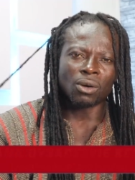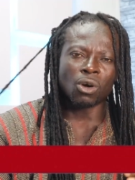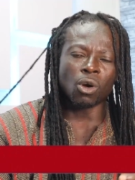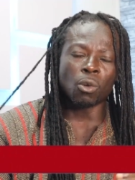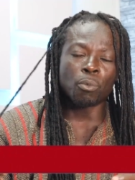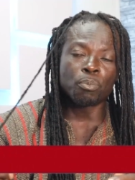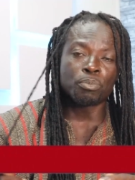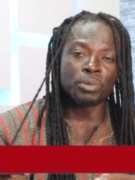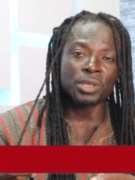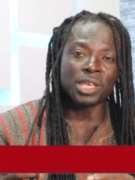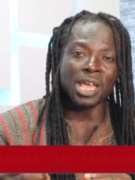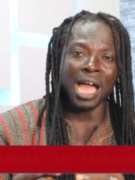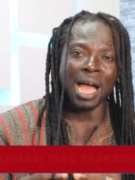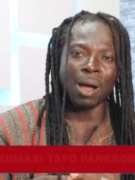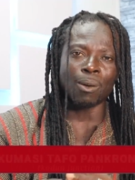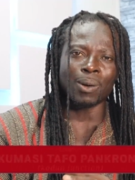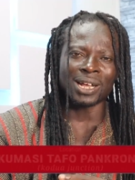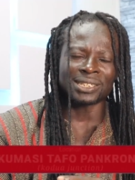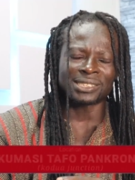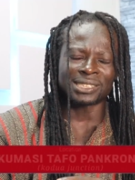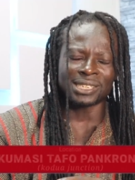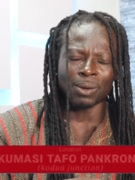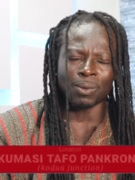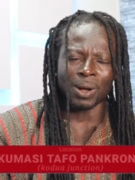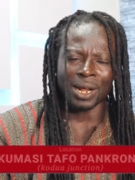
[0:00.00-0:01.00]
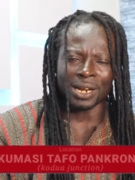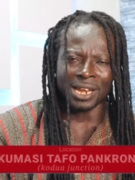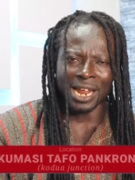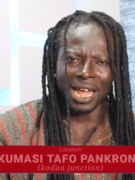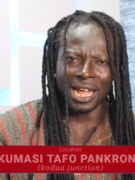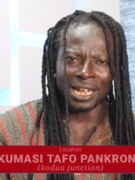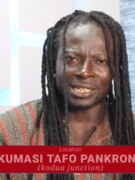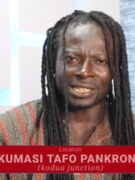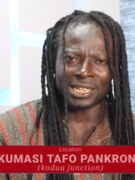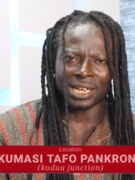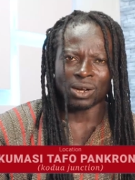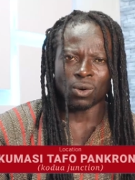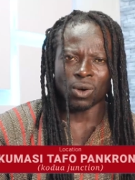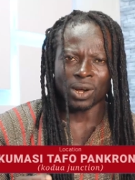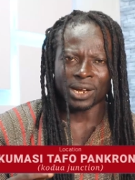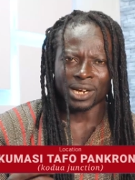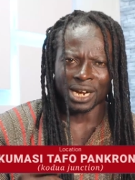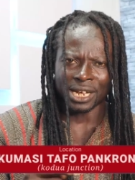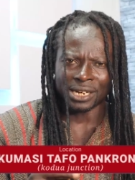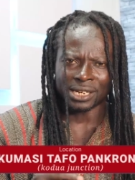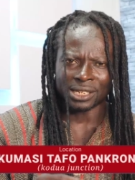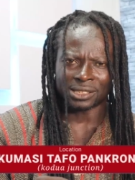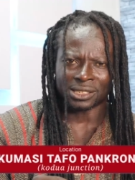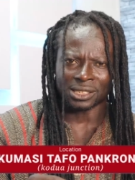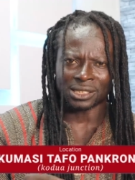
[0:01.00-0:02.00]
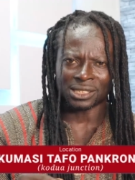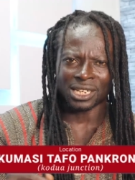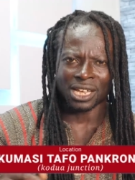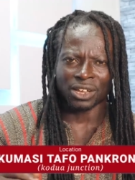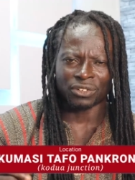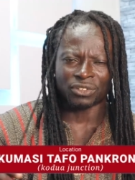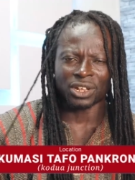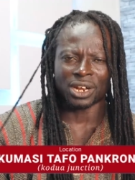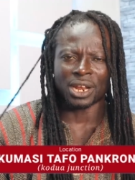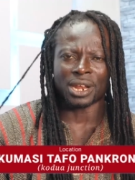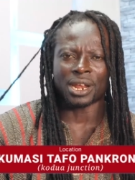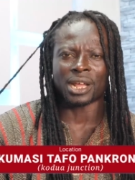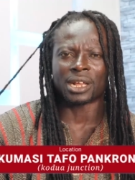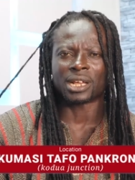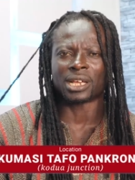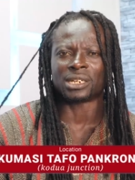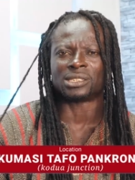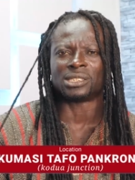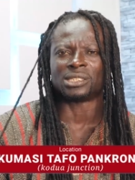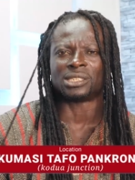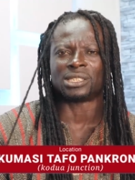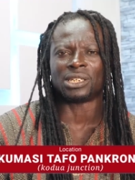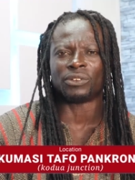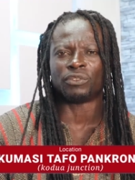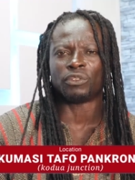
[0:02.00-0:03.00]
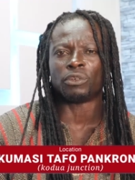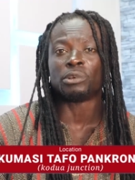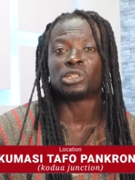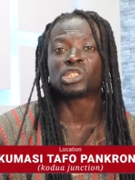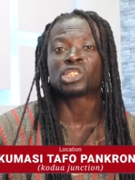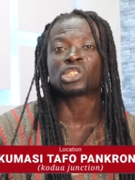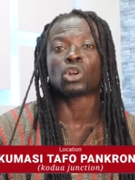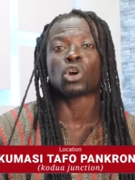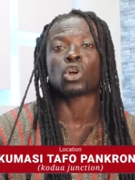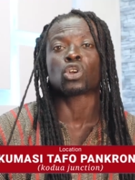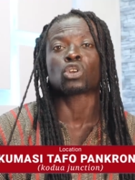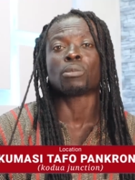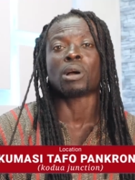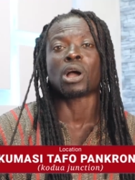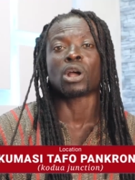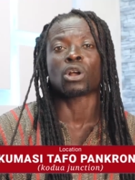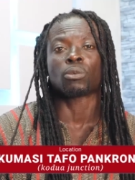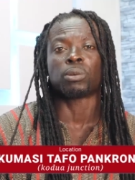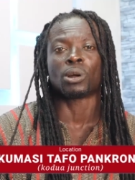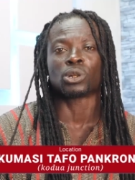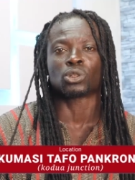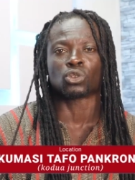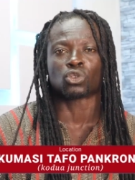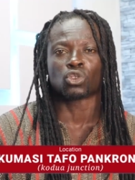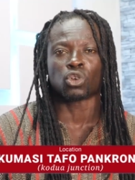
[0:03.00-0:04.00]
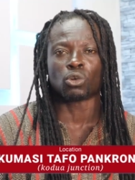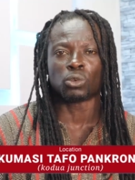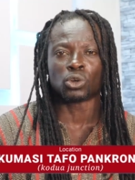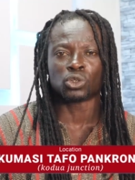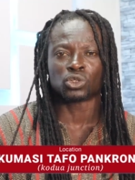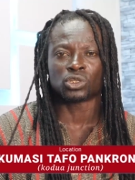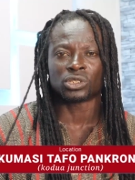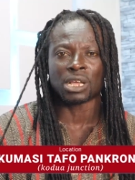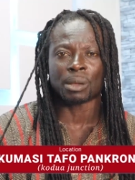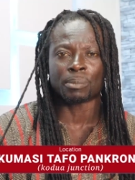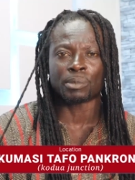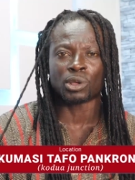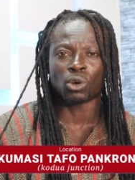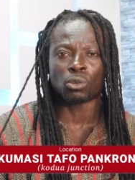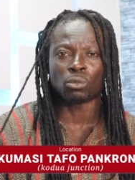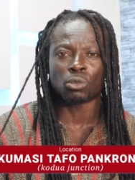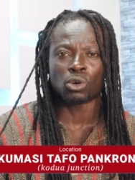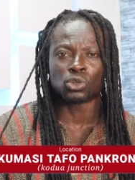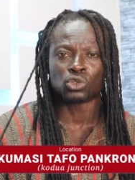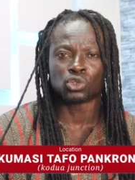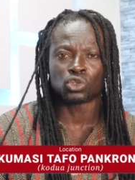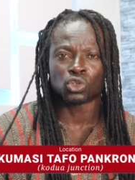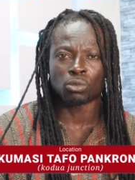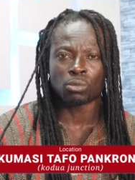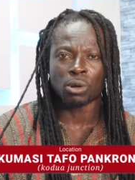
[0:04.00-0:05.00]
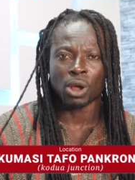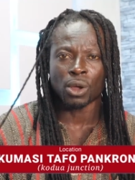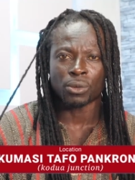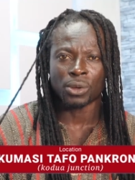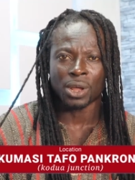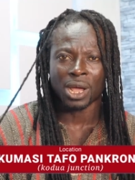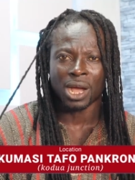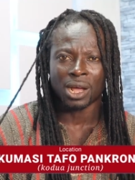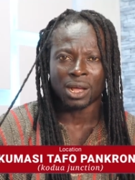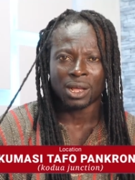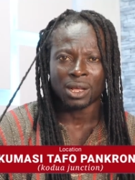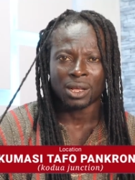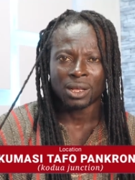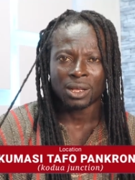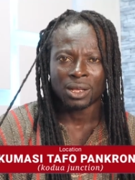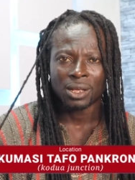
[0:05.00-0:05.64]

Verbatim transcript: Obia was so dad, ye were credited the Asher and Nakasi TV, Miss Lord Manquat to Bus Yamio Bonsu Boya.